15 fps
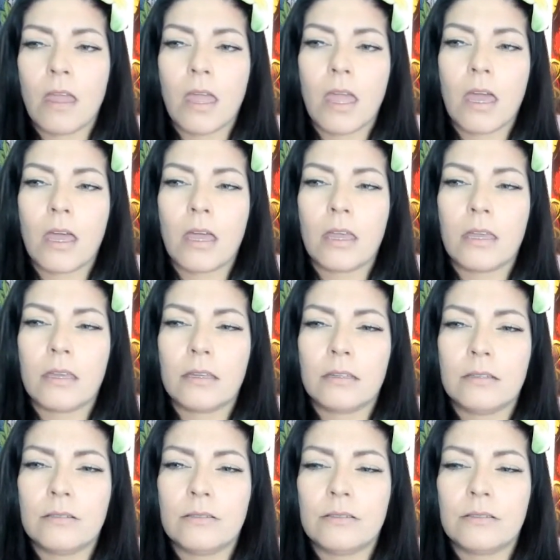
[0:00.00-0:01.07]

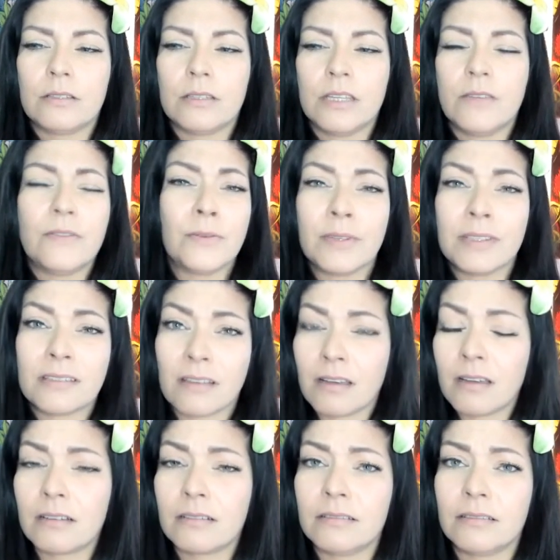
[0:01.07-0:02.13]
And even though it
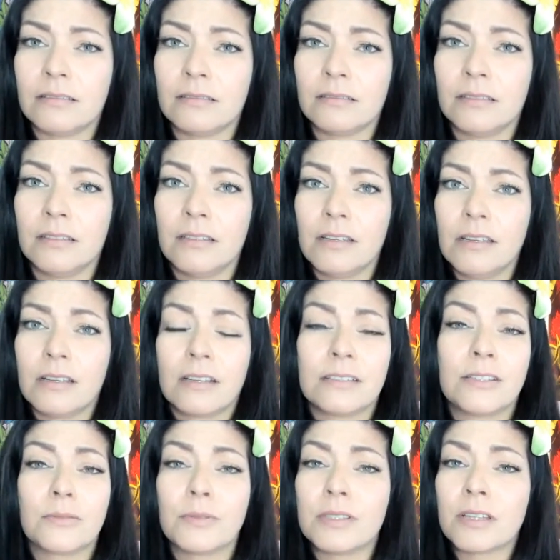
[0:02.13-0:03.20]
sucked, because
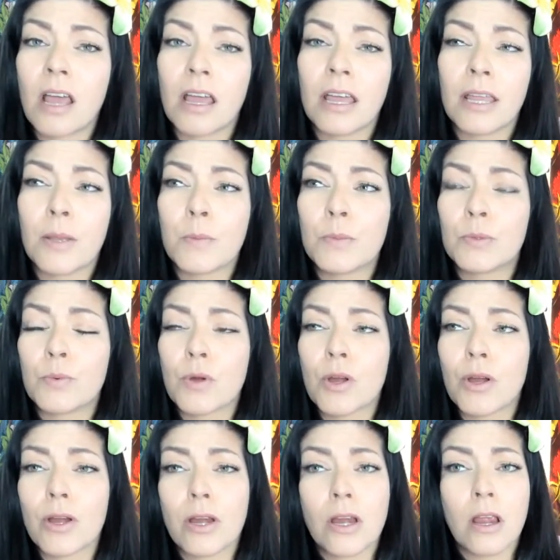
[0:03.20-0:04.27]
there was times
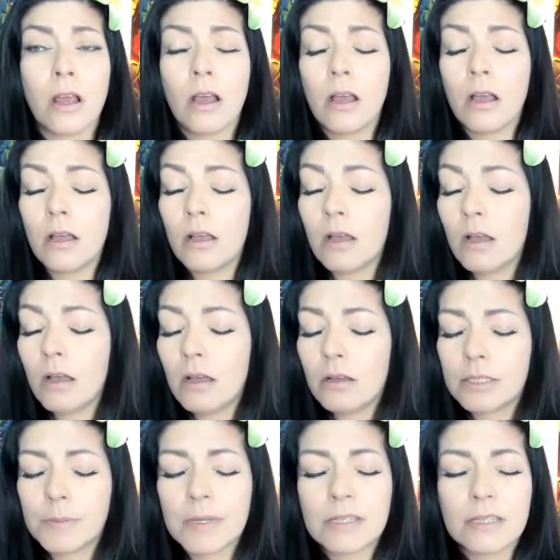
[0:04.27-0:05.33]
where,
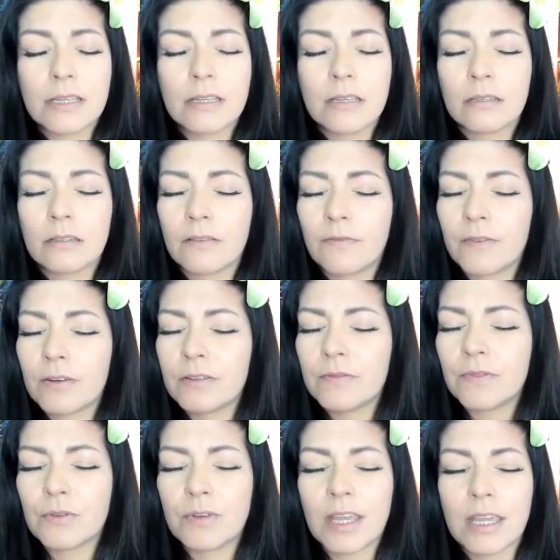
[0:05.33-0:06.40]
especially the first
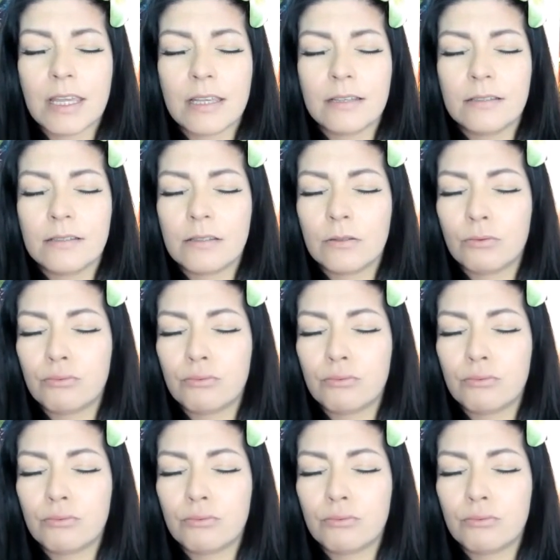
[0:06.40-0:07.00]
few days,